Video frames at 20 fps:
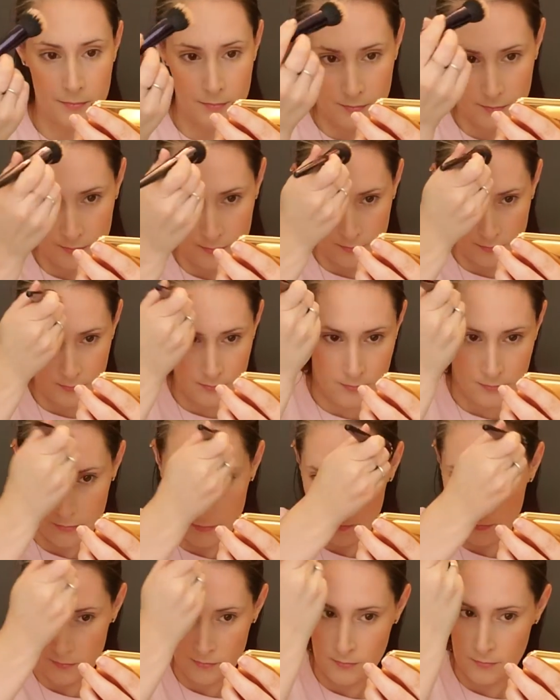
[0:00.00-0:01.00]
ends it
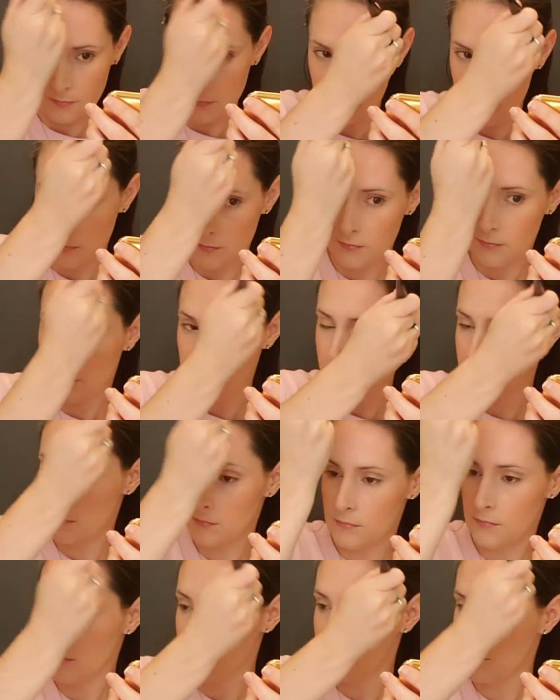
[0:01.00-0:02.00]
with saying,
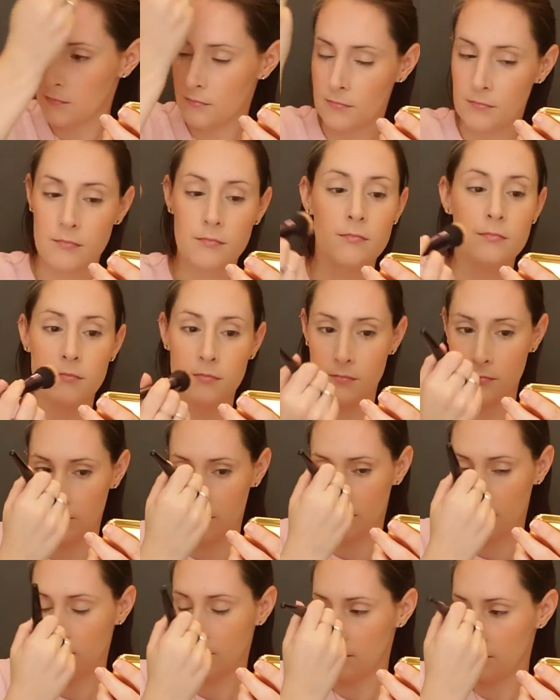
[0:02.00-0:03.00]
you know, when the
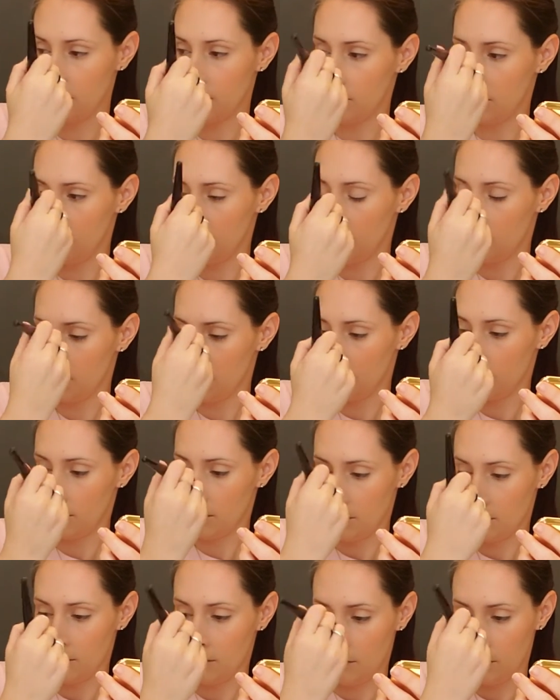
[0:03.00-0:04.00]
fear of
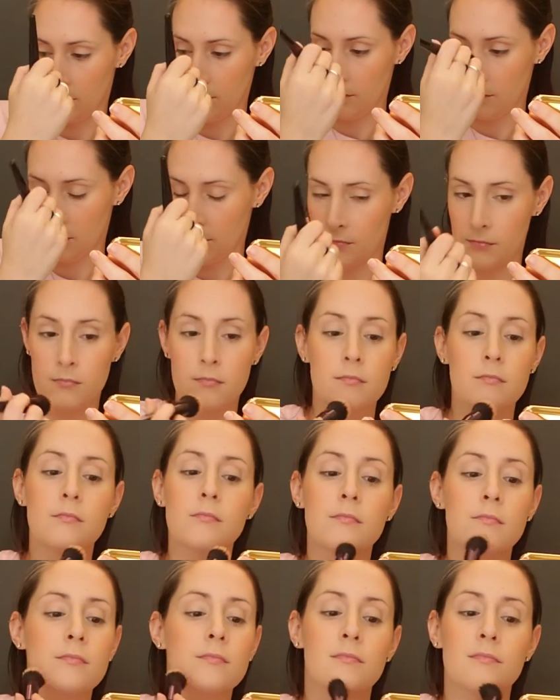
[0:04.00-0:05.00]
staying the
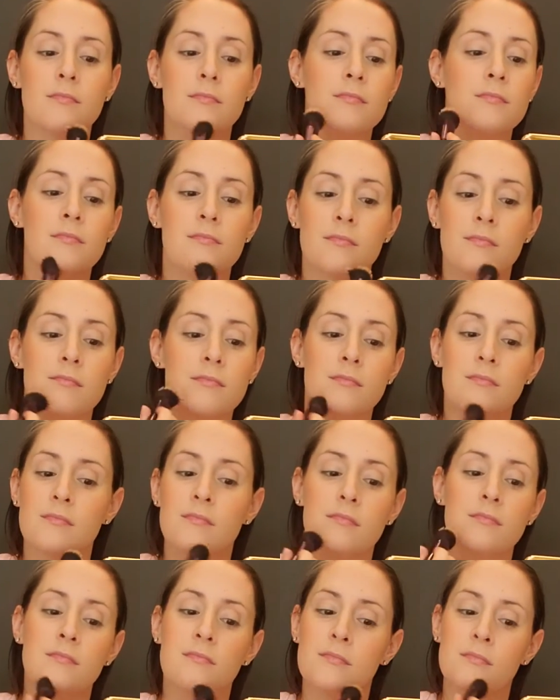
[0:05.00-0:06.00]
same
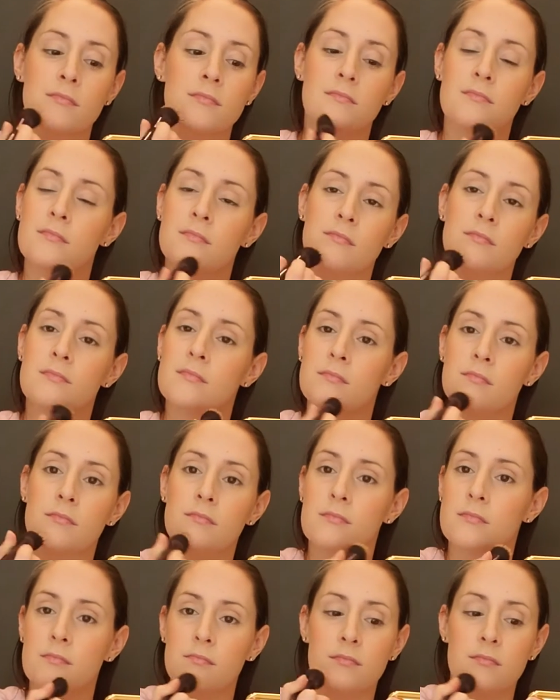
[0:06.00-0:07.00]
outweighs the
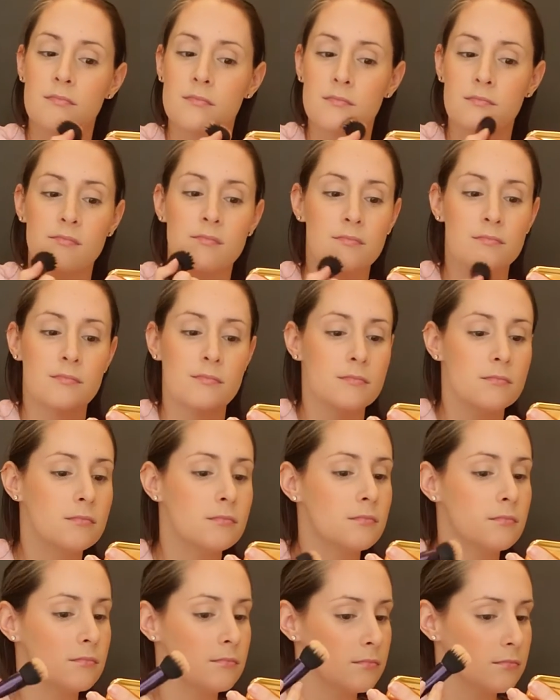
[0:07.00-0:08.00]
fear of change,